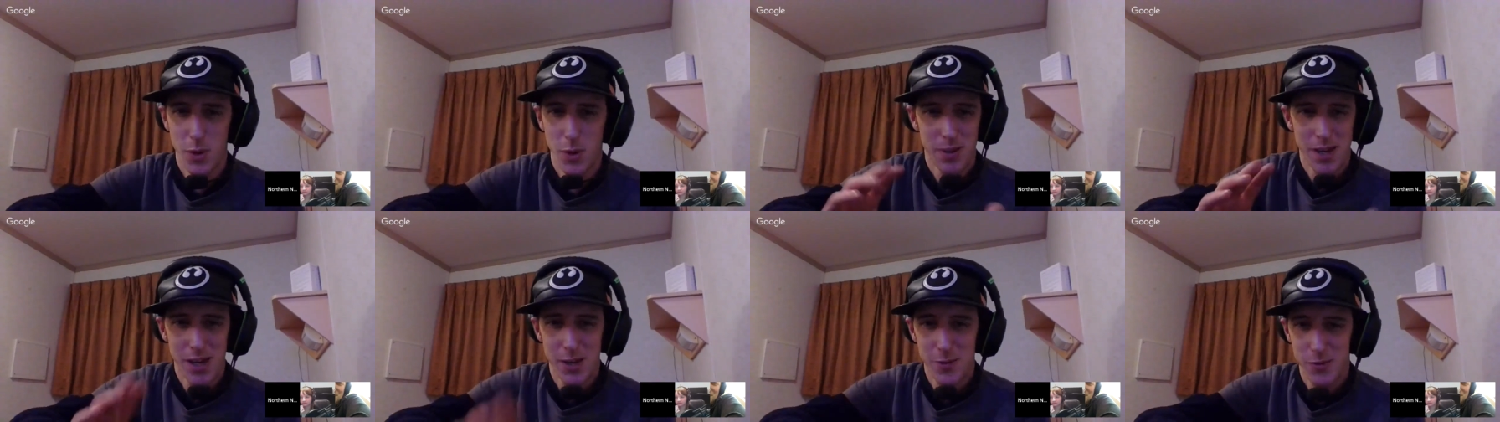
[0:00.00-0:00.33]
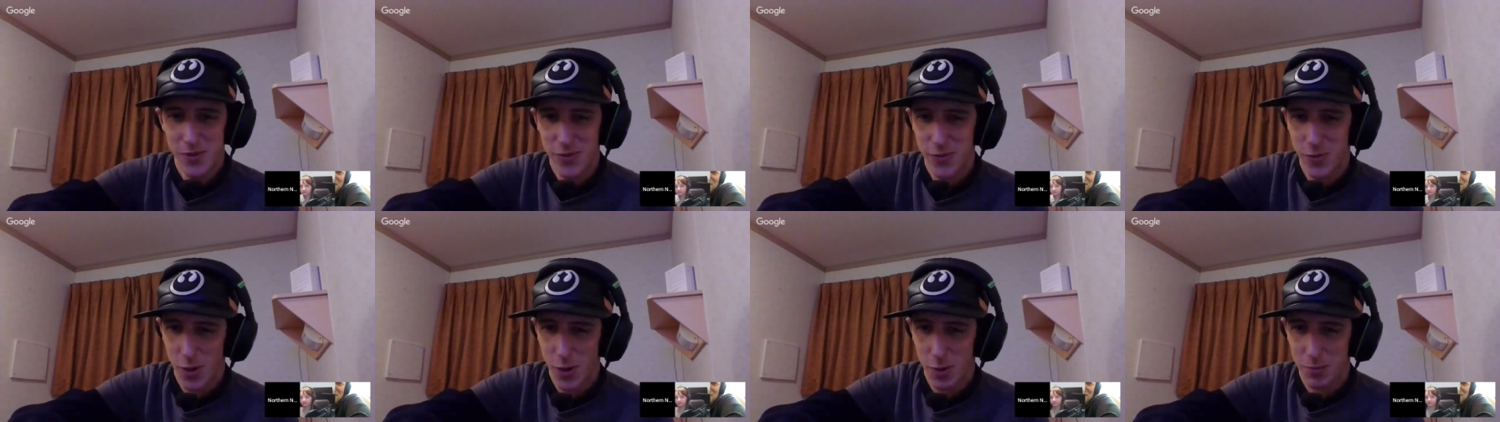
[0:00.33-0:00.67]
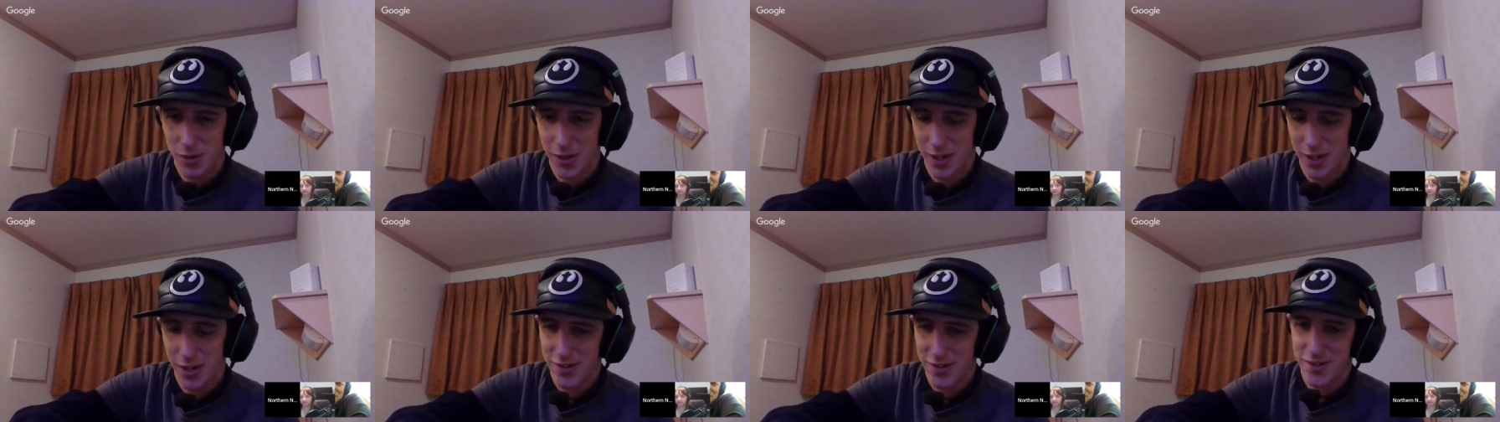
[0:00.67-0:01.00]
played with 4
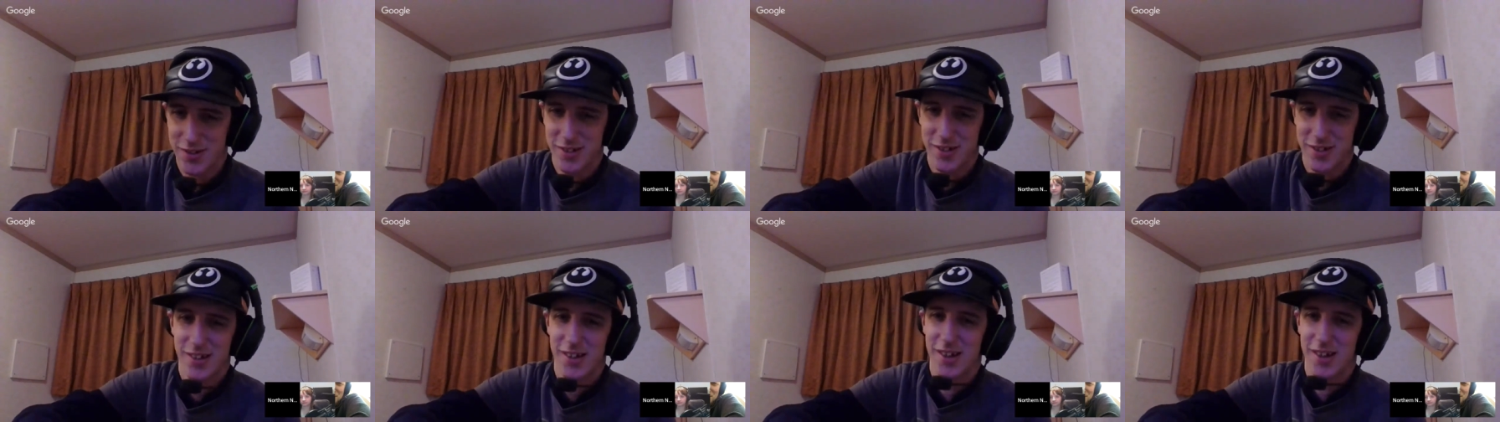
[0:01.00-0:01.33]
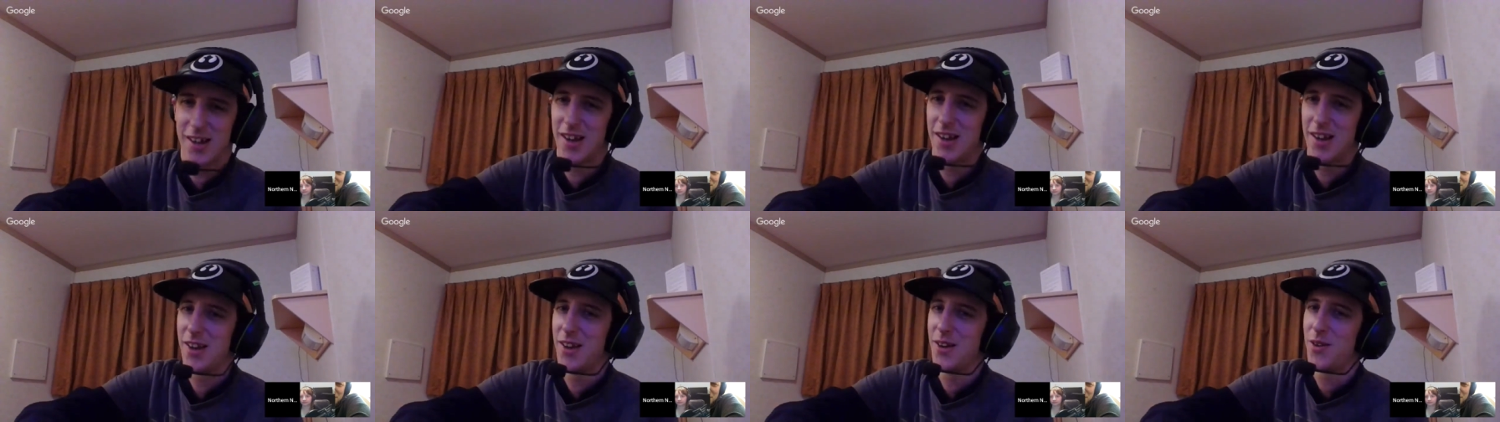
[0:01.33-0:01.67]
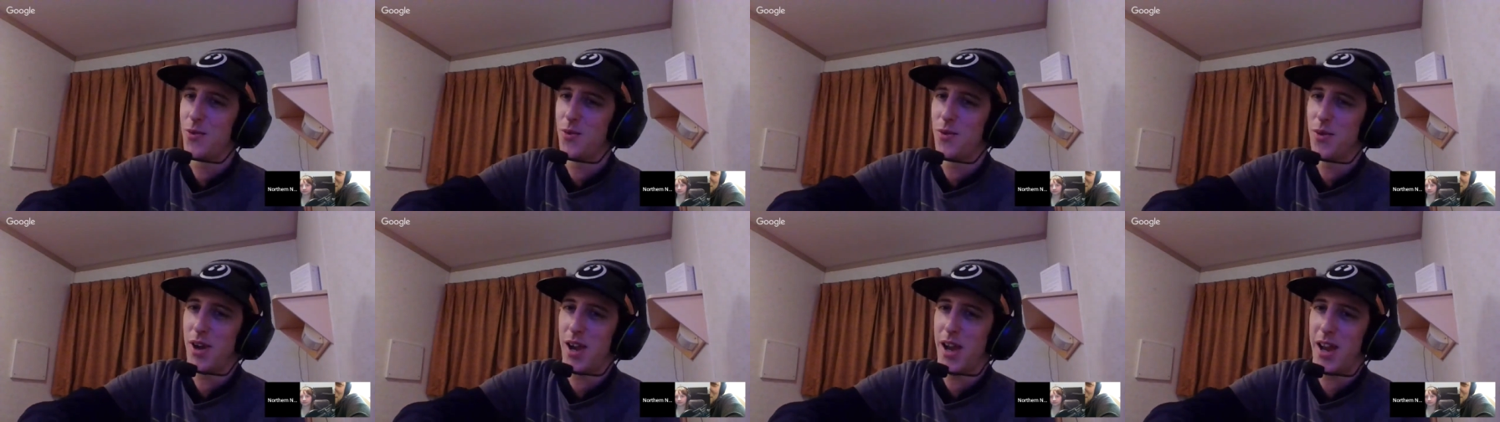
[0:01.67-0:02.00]
players
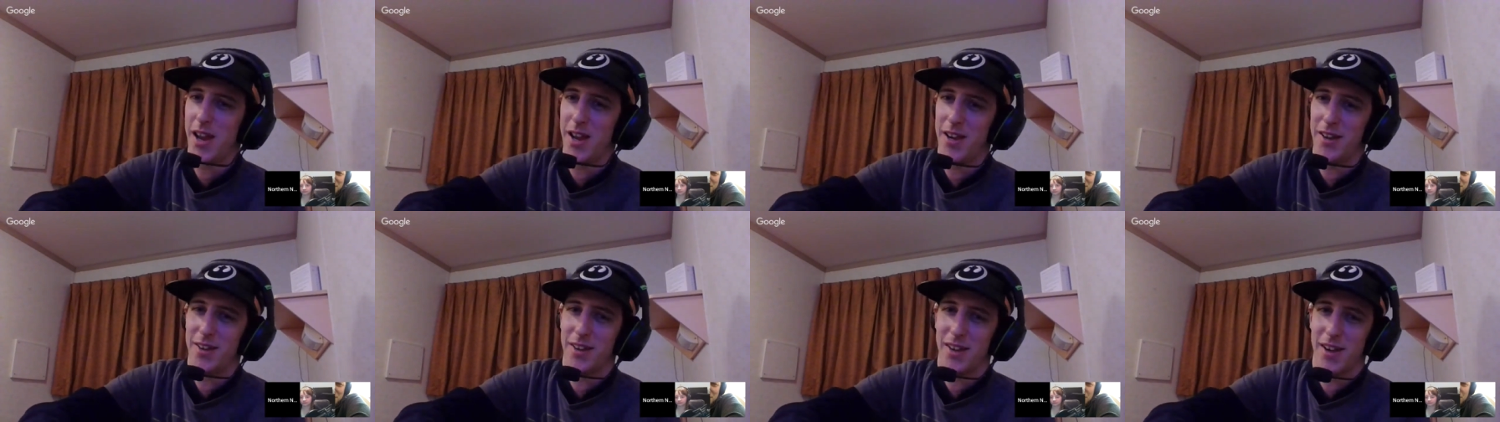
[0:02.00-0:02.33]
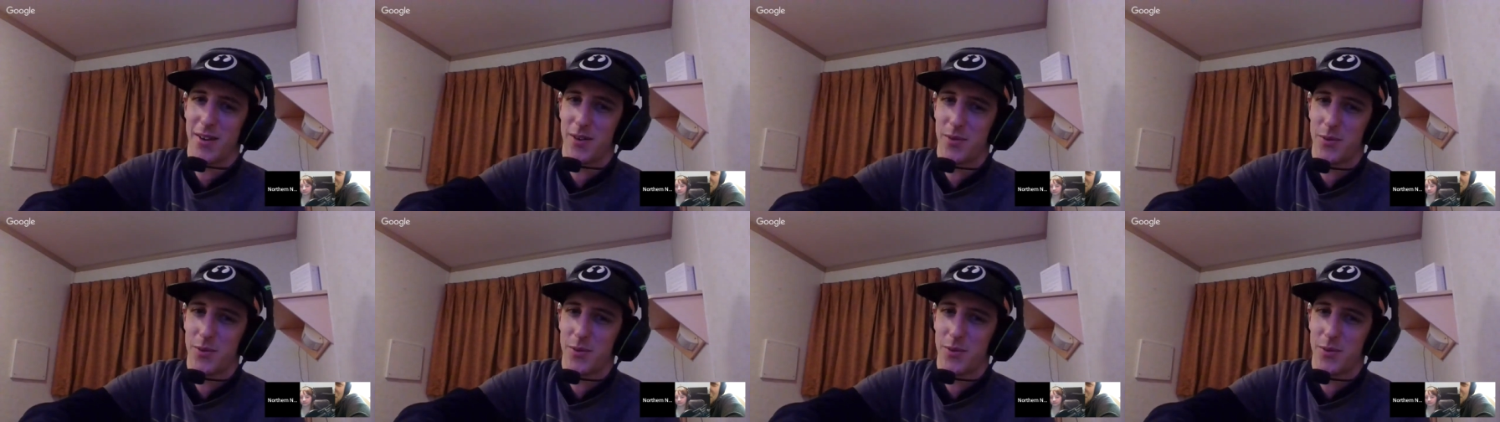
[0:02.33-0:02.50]
and